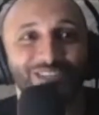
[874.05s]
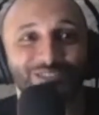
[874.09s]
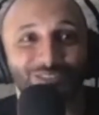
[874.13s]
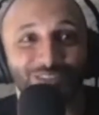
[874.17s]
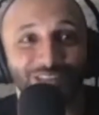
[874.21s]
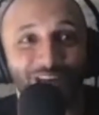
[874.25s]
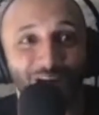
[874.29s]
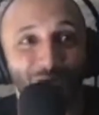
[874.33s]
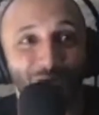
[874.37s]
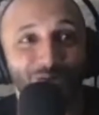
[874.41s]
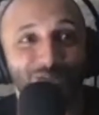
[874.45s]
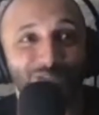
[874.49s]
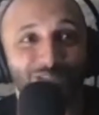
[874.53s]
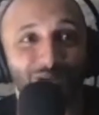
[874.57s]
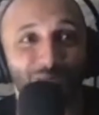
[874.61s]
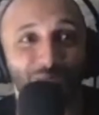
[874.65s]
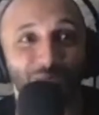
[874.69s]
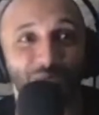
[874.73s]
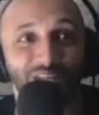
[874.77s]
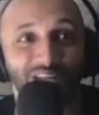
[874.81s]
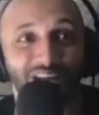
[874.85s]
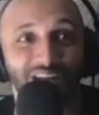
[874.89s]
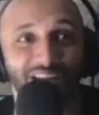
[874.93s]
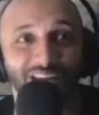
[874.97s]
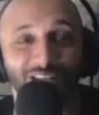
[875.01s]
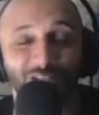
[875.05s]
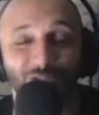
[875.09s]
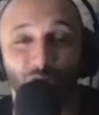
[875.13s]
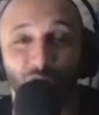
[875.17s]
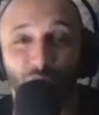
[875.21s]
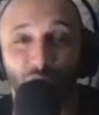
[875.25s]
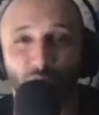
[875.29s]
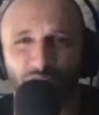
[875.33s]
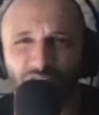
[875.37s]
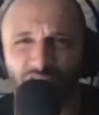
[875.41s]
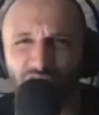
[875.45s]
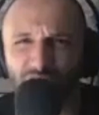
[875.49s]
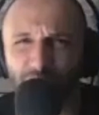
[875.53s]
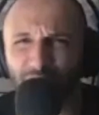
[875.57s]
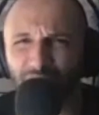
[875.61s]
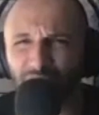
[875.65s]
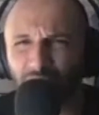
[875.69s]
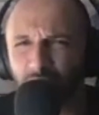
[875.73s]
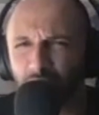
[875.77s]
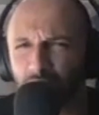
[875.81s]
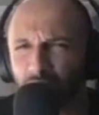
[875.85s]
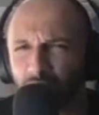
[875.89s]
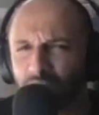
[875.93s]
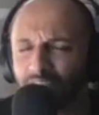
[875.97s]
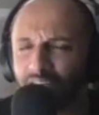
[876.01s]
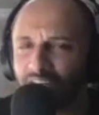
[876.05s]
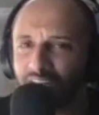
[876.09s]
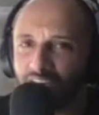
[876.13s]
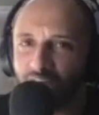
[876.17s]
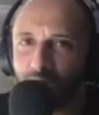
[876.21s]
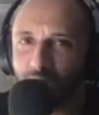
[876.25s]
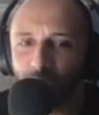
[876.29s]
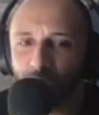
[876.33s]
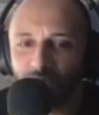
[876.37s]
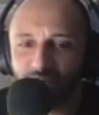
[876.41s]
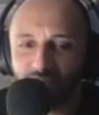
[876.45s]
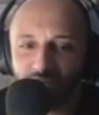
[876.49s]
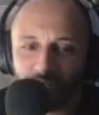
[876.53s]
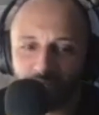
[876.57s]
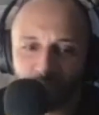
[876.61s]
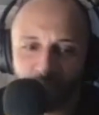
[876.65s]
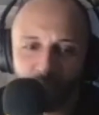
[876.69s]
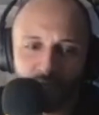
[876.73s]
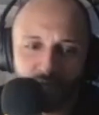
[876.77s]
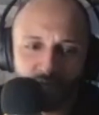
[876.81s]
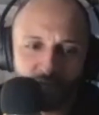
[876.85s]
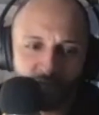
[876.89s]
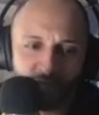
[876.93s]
So that was something I enjoyed watching. It's about 3 a.m. here.